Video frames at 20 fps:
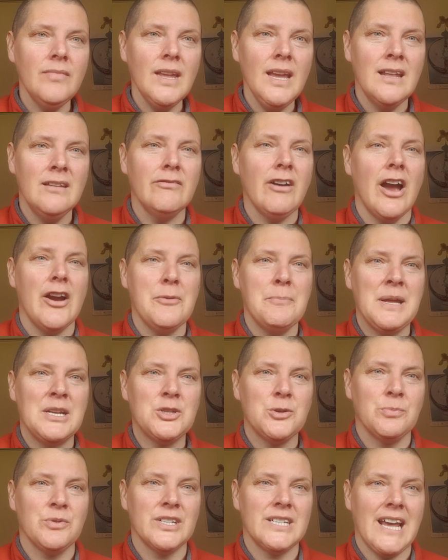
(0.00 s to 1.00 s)

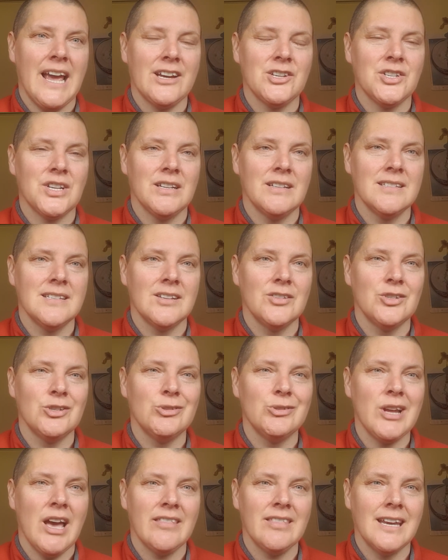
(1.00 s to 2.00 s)
environmental protections and do
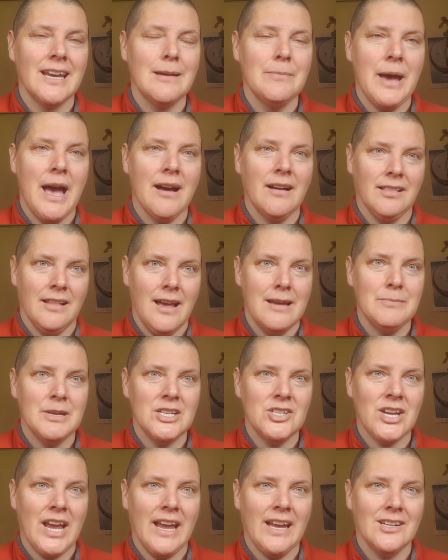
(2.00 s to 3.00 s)
nothing about climate
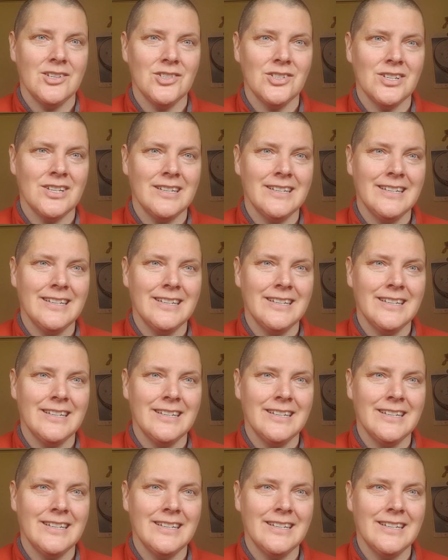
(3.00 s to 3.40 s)
change.